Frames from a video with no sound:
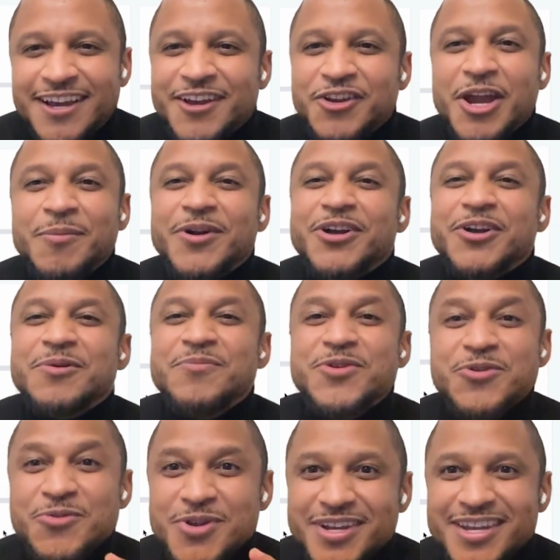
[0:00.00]
You're able to
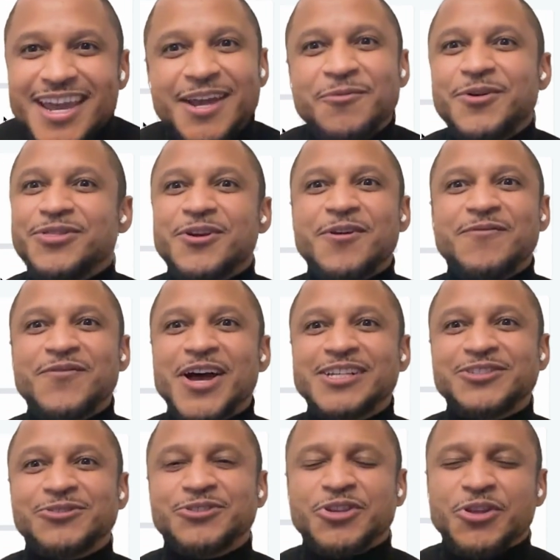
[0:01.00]
communicate with your
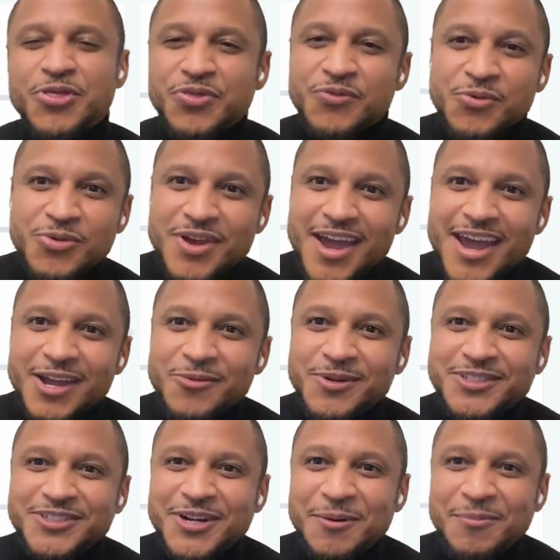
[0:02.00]
investors through the
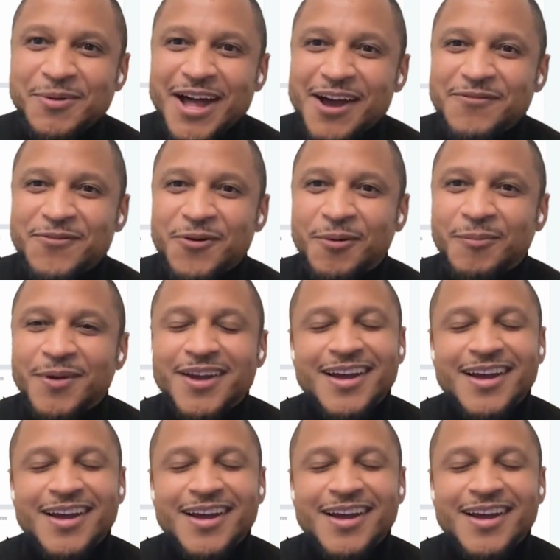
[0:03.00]
EquityShare platform.